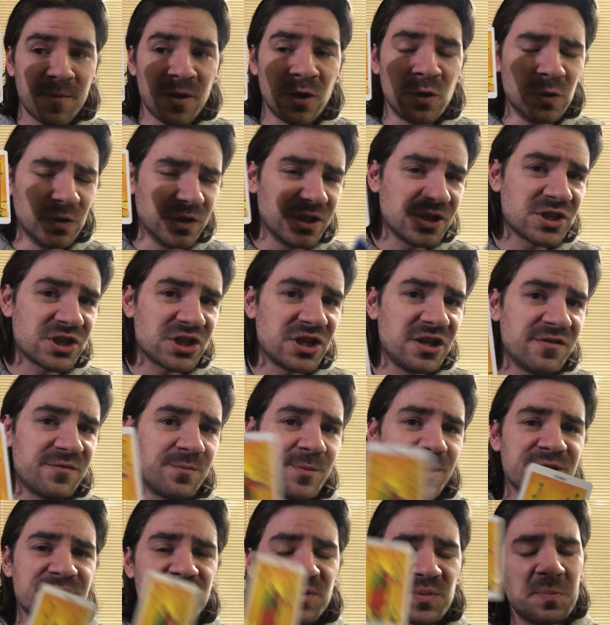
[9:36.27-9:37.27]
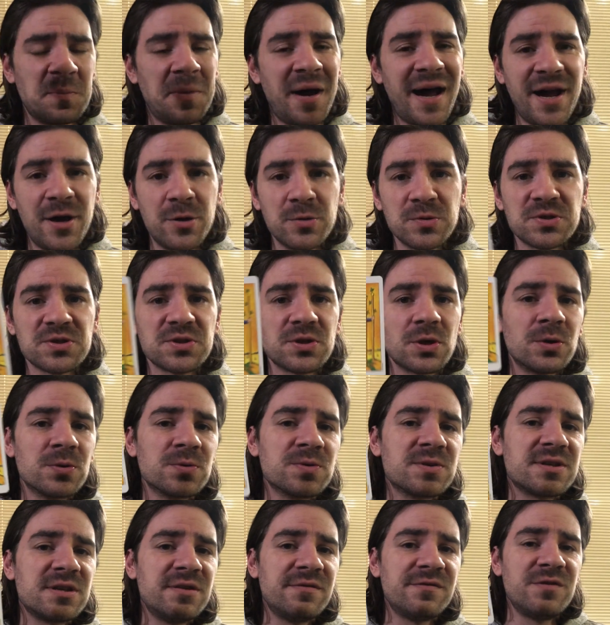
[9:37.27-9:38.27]
good achievements,
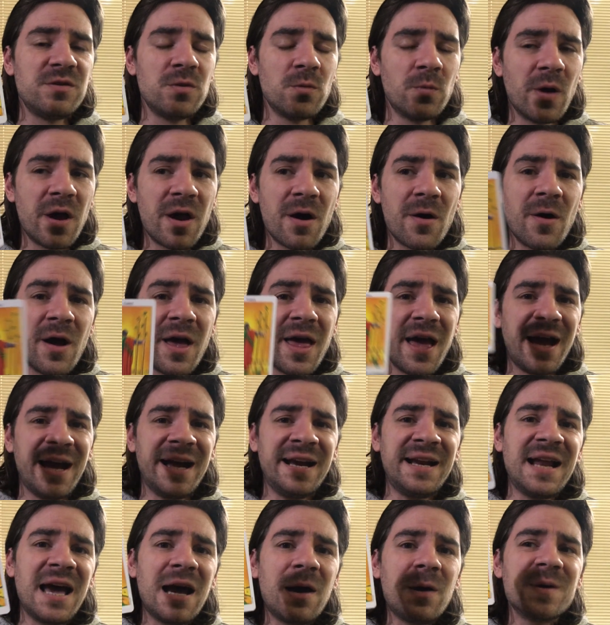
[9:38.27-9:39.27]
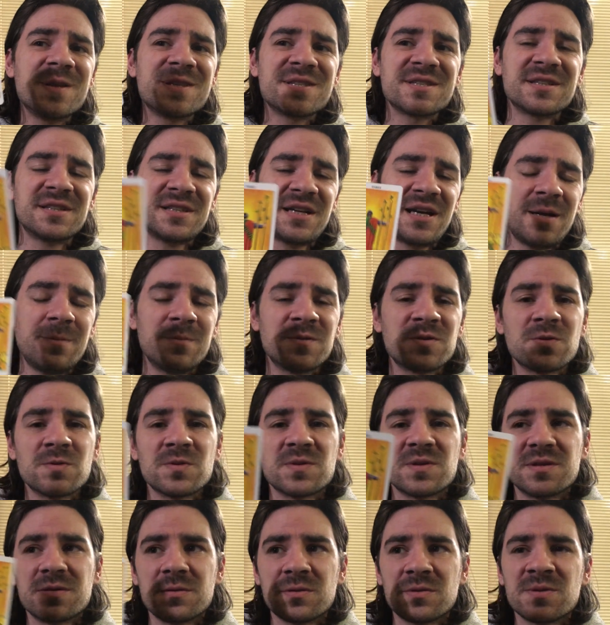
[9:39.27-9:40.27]
milestones, if you will, and now it's time to
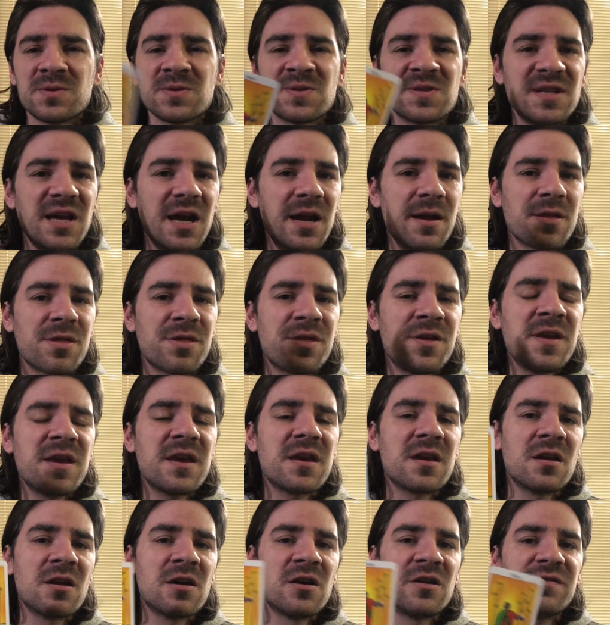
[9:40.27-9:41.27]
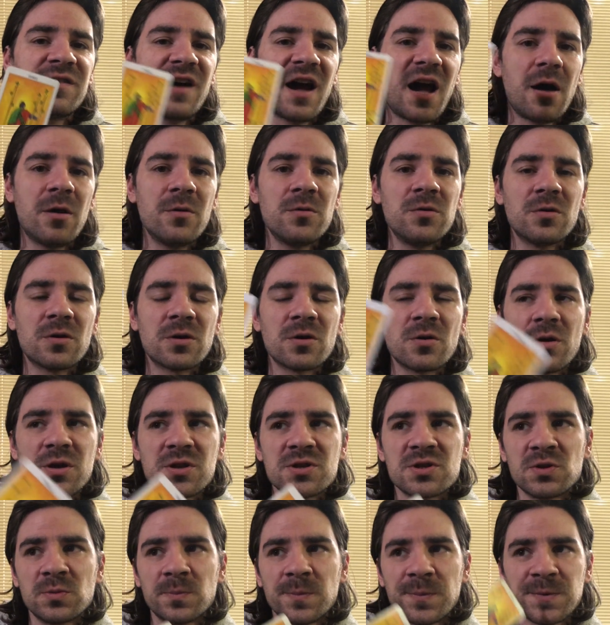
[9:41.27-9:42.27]
start thinking of how you are
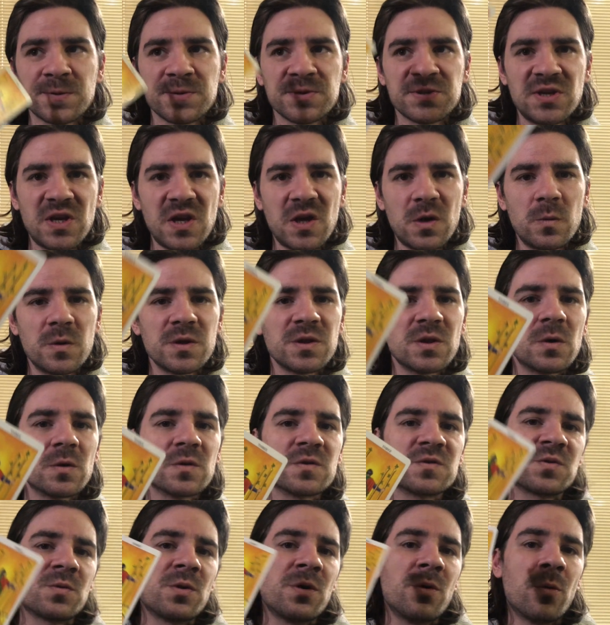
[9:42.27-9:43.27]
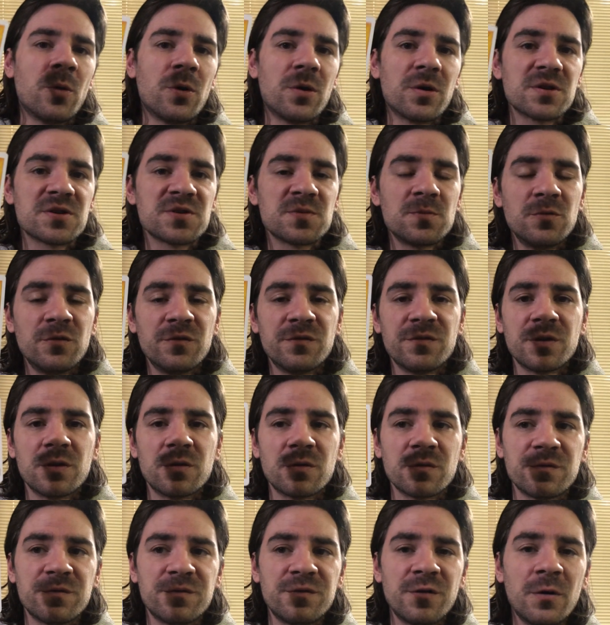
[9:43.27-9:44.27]
going to proceed with those rewards moving
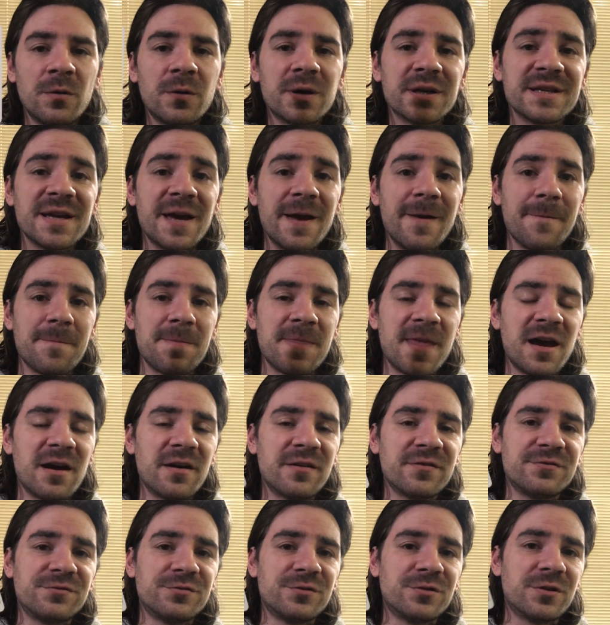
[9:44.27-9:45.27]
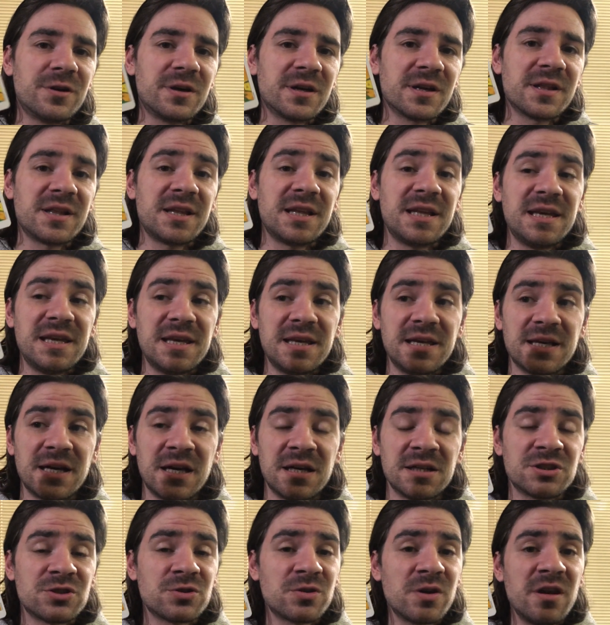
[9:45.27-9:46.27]
on forward. Therefore, the
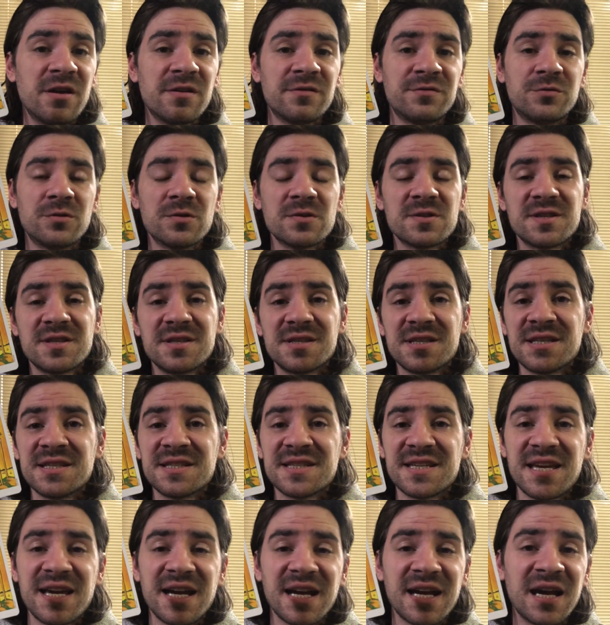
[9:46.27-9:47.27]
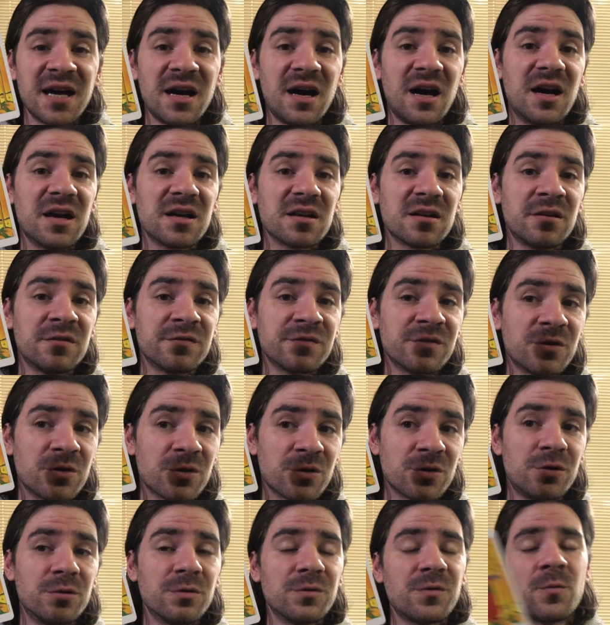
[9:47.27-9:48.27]
Three of Wands is a card of
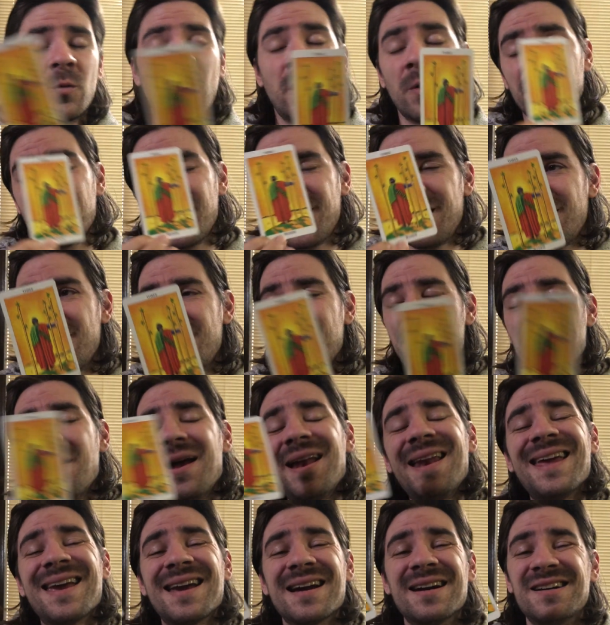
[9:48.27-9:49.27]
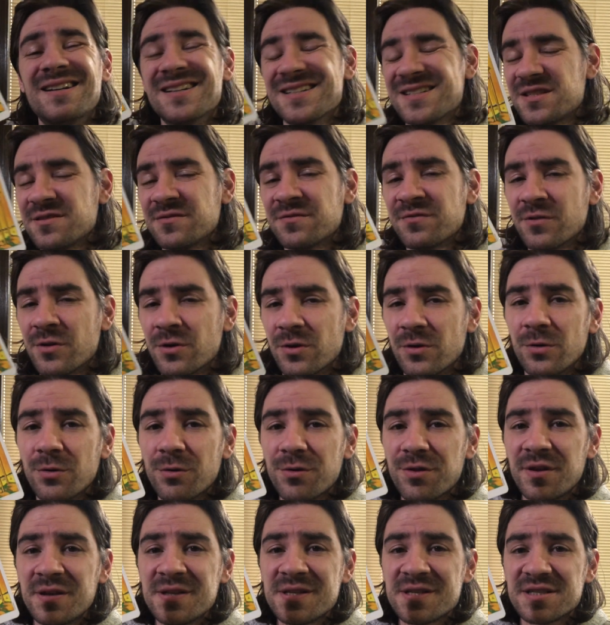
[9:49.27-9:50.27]
growth. Well, there are many cards of
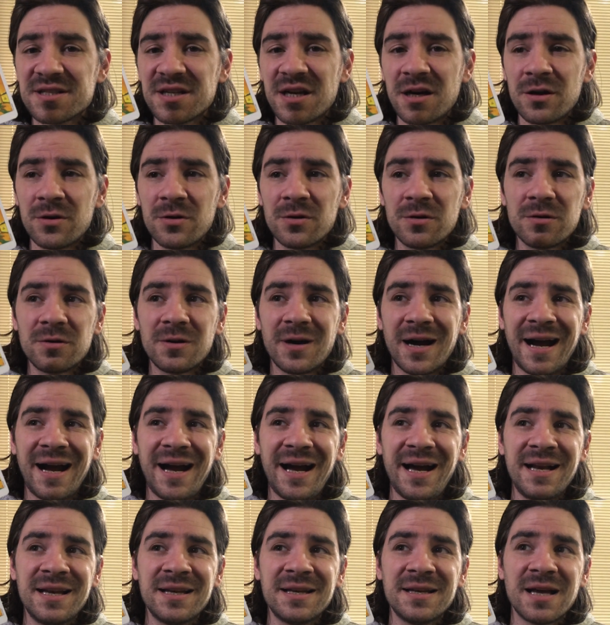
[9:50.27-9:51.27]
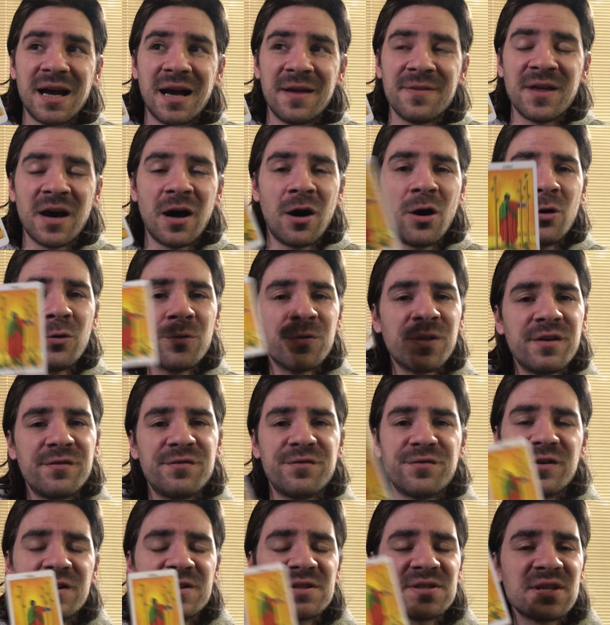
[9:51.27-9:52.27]
growth in tarot, and the whole
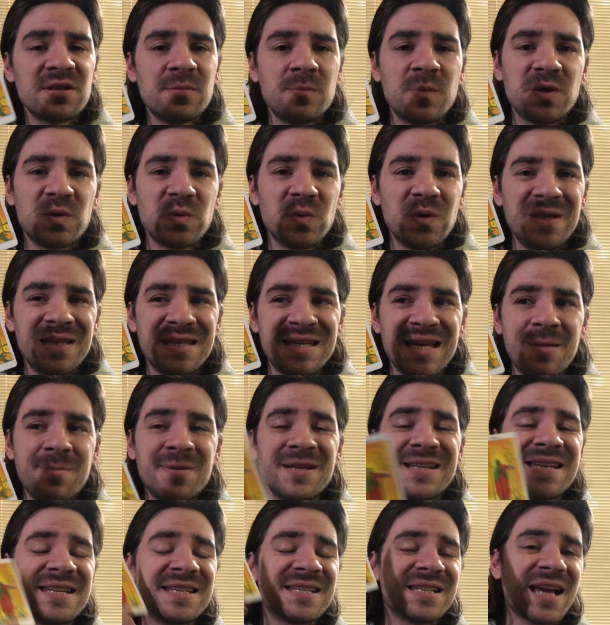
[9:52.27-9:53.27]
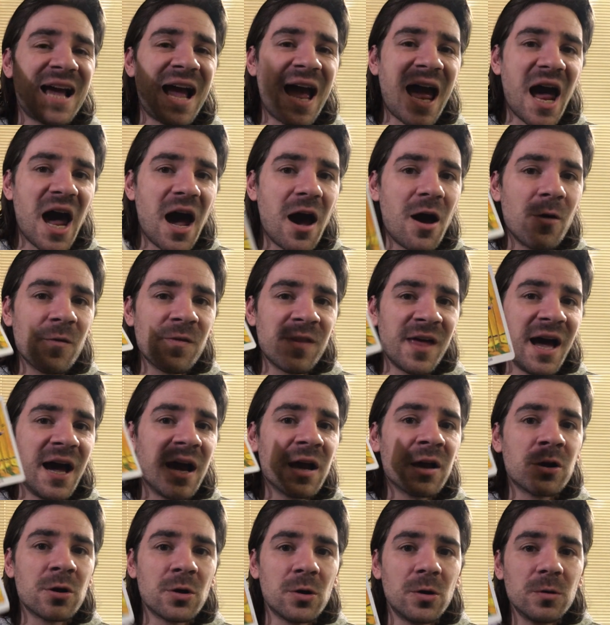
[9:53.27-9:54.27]
difference in between them is how
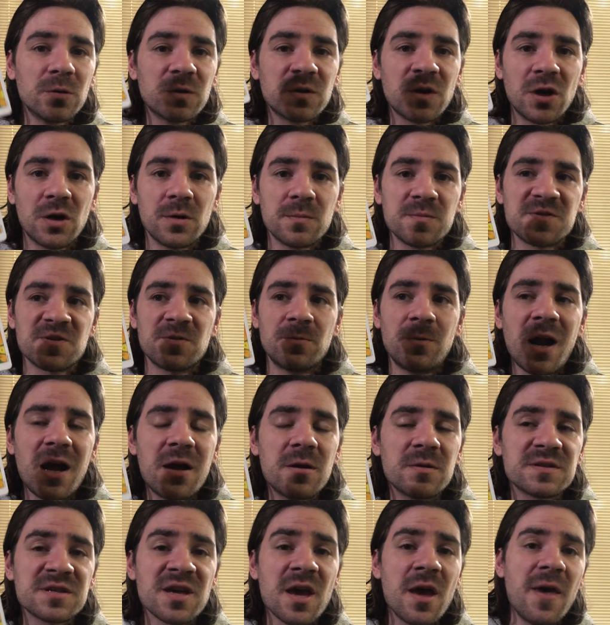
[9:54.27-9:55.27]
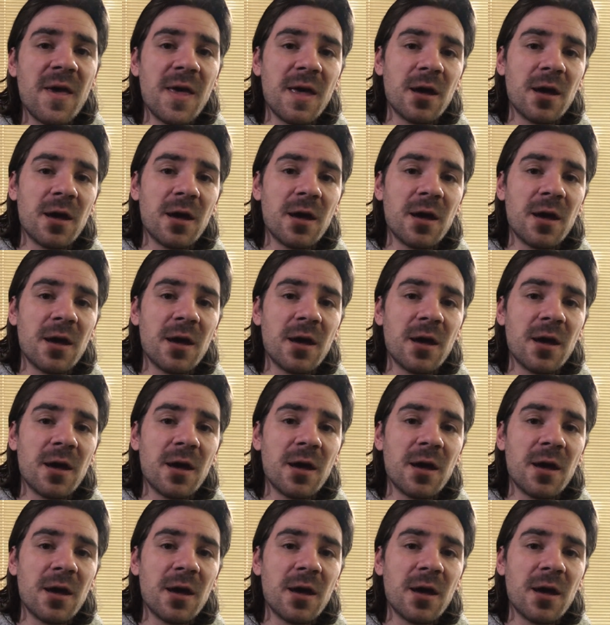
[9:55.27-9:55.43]
that growth comes around.